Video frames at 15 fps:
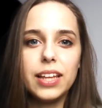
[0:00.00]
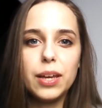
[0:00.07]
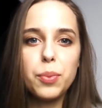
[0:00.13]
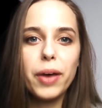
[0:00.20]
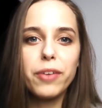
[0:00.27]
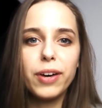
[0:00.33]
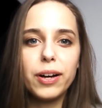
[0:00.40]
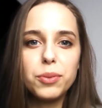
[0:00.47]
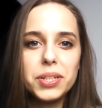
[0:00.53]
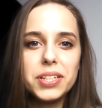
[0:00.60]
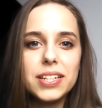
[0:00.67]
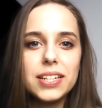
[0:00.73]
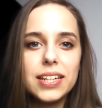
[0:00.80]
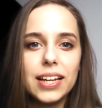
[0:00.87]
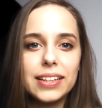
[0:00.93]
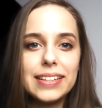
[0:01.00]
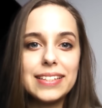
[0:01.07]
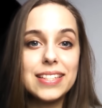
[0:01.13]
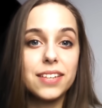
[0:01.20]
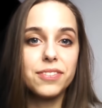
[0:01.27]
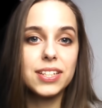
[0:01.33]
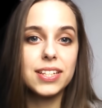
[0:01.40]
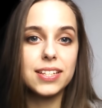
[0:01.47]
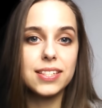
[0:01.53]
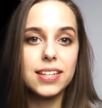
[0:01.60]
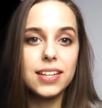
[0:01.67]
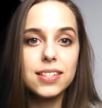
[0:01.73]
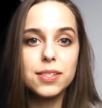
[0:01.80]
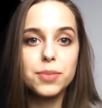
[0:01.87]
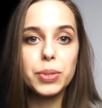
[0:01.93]
They were founded in
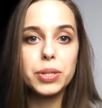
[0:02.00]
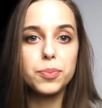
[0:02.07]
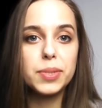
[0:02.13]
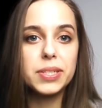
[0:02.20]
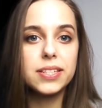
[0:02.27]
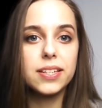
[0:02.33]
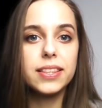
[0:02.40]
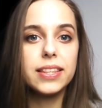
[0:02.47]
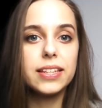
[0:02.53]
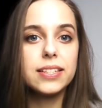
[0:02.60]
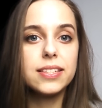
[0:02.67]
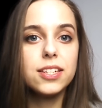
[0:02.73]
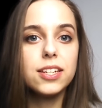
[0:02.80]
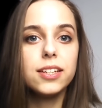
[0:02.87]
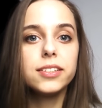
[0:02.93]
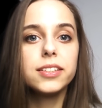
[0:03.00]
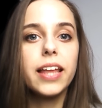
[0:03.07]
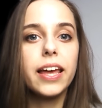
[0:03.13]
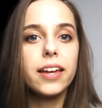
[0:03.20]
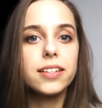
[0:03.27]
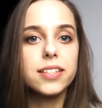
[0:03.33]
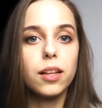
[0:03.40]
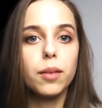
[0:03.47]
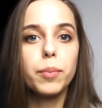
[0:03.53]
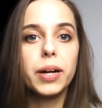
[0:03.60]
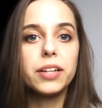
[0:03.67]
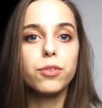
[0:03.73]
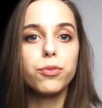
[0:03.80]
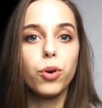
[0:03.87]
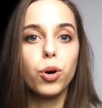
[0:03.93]
1976, which means that this year they
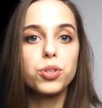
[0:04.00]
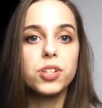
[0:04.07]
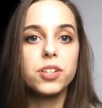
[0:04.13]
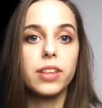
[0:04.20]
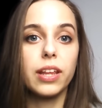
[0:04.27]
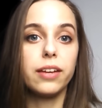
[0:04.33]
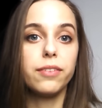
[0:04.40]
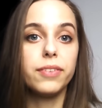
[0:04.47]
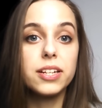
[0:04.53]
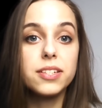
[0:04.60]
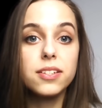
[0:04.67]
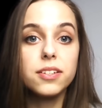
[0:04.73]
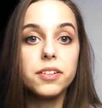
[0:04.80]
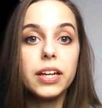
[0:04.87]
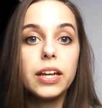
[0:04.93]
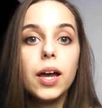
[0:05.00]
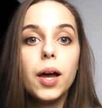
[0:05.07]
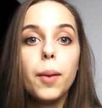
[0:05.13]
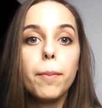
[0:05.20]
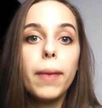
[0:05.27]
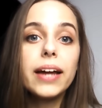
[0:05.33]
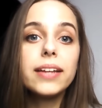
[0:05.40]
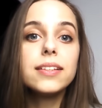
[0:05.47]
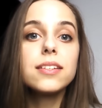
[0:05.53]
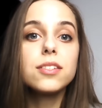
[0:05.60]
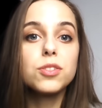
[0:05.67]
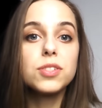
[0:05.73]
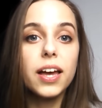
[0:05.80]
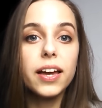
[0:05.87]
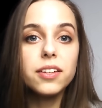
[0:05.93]
celebrate the 40th anniversary, by
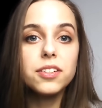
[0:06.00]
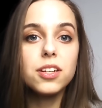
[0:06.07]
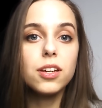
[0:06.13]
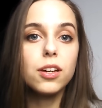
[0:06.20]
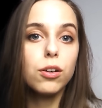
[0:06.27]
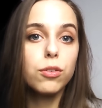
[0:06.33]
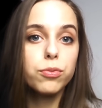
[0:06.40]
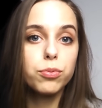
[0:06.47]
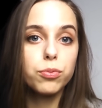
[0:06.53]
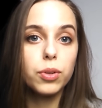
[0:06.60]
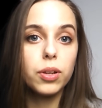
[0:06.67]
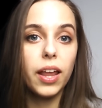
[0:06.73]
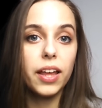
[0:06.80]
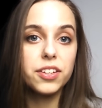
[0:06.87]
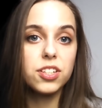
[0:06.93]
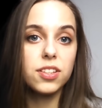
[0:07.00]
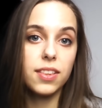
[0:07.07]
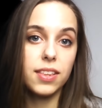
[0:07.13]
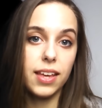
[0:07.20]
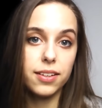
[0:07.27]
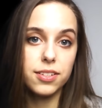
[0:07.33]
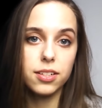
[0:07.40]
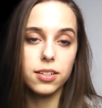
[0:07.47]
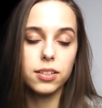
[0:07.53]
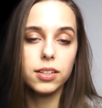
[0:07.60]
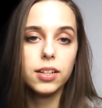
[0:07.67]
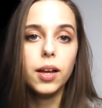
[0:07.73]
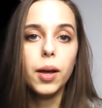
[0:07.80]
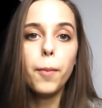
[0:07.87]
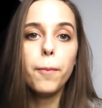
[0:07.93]
the Society of London Theatre.
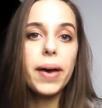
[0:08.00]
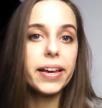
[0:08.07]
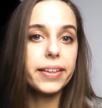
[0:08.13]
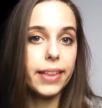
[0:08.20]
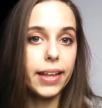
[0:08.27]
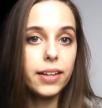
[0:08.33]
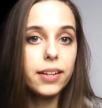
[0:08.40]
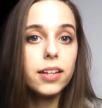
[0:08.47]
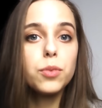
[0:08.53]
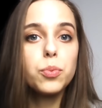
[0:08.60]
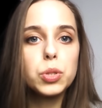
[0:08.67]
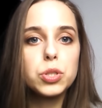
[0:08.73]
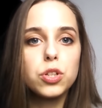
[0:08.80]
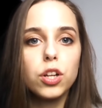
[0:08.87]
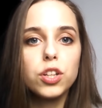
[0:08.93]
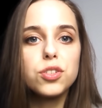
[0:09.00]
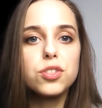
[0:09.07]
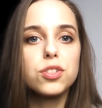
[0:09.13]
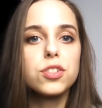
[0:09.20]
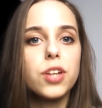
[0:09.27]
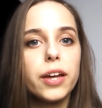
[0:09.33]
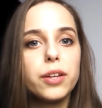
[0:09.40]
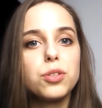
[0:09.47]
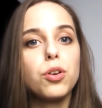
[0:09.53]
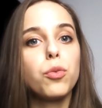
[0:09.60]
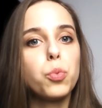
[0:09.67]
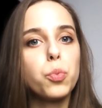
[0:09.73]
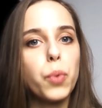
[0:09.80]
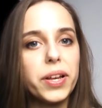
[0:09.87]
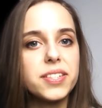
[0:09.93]
Back then it was called the Society
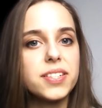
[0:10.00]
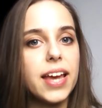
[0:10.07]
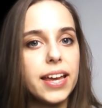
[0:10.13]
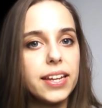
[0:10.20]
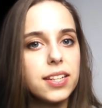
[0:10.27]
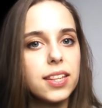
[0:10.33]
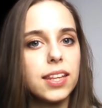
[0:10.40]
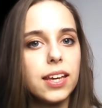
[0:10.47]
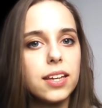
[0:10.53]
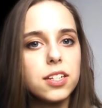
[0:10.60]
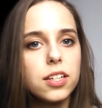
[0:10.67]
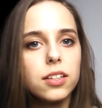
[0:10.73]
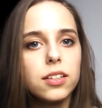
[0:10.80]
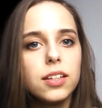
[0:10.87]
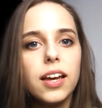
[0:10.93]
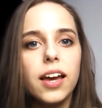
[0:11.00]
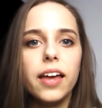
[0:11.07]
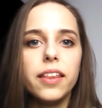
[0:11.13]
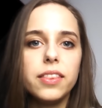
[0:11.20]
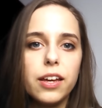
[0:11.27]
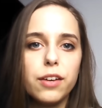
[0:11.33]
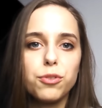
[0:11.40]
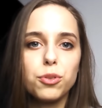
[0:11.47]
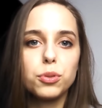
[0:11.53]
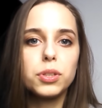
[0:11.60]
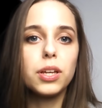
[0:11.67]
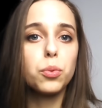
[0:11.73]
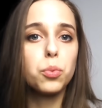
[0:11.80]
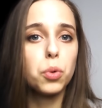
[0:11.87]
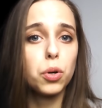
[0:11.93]
of West End Theatre, and
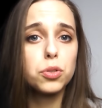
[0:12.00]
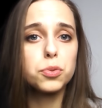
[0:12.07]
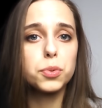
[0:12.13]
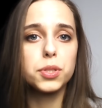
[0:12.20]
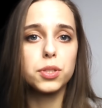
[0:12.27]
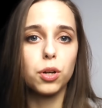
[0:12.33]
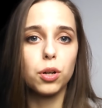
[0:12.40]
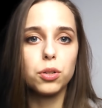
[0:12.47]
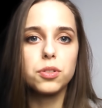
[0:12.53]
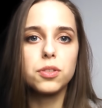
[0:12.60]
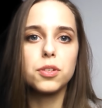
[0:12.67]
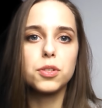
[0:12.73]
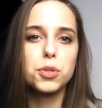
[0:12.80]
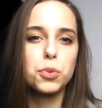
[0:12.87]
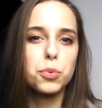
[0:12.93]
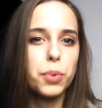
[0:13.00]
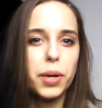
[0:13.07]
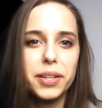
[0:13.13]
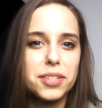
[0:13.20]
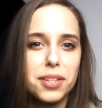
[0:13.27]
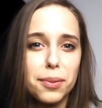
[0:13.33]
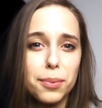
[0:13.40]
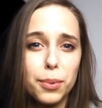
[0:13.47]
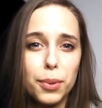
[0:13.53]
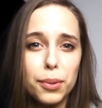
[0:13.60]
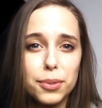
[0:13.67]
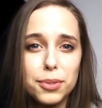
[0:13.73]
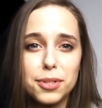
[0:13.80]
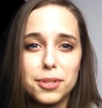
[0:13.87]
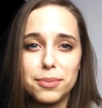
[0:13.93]
therefore the award was called the Sweat
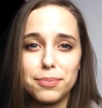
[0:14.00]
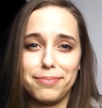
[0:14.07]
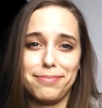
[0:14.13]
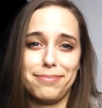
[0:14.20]
Award.